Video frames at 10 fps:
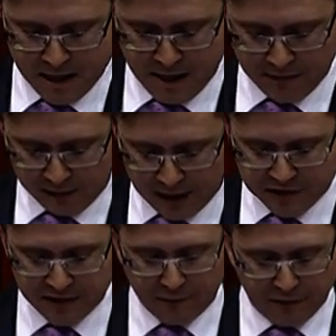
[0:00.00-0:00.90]
In the late
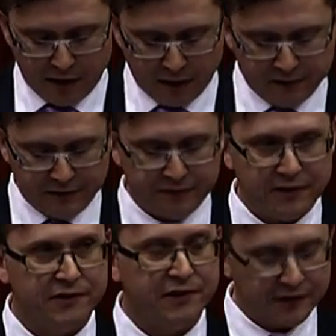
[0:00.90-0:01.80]
summer of
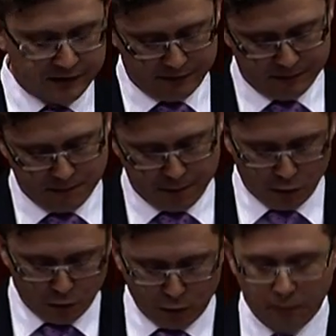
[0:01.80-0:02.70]
1956,
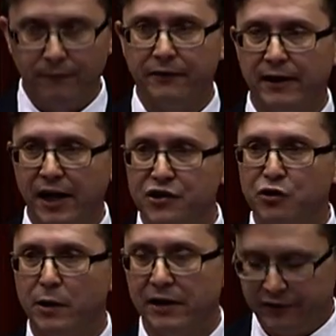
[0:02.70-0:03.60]
Paul, then aged
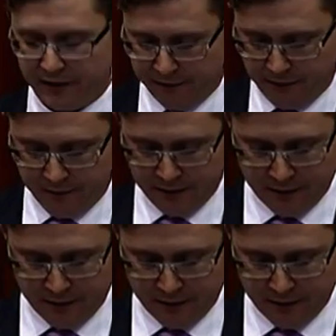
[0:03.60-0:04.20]
27,